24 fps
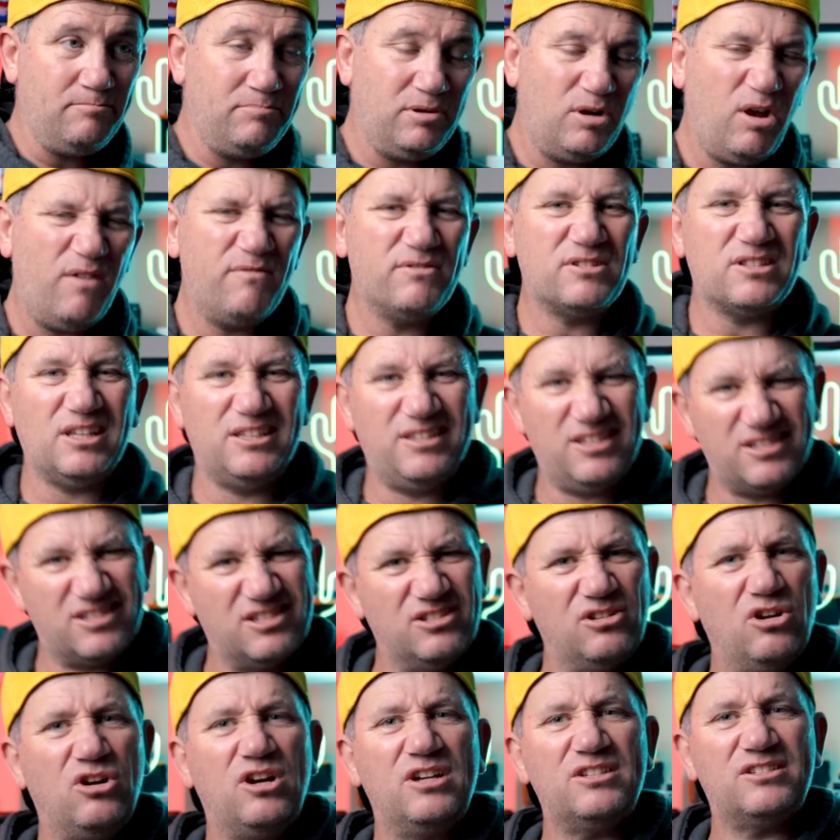but obviously this is
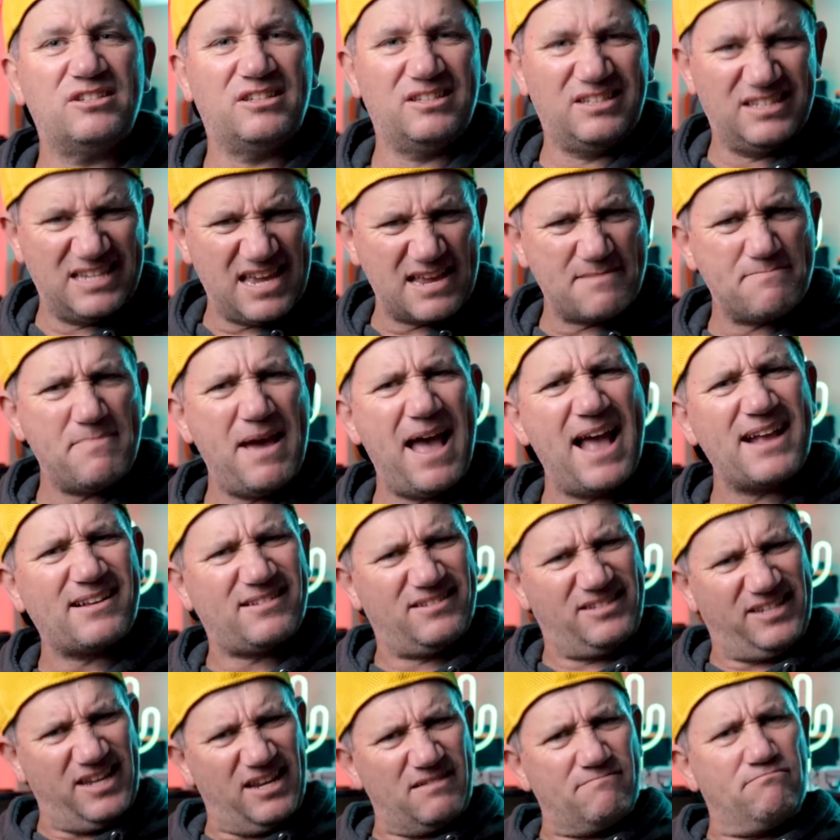nice kickback,
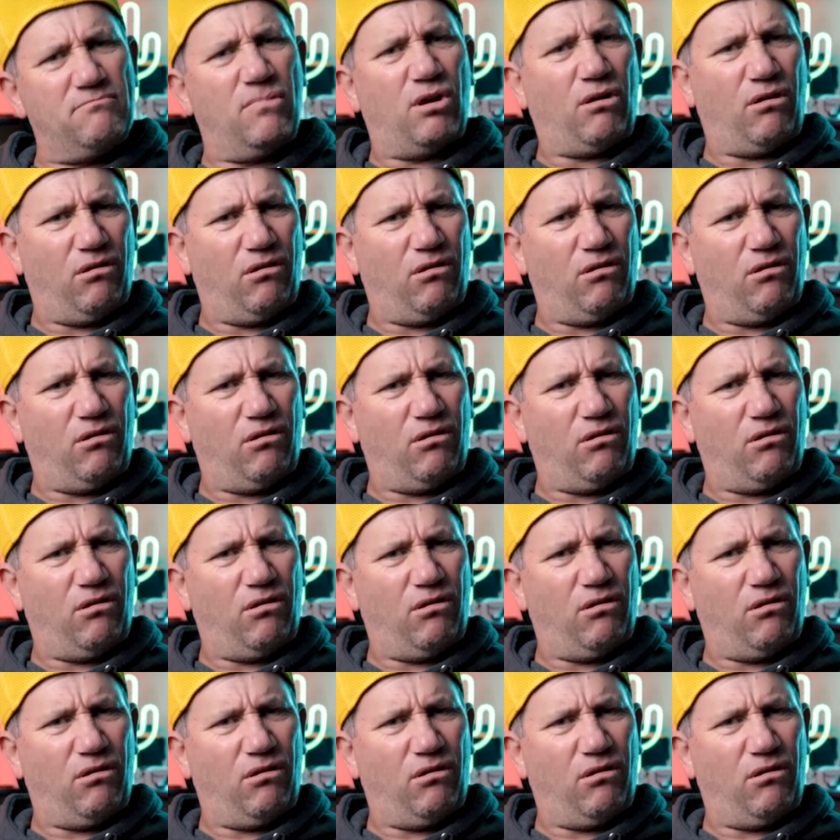sick,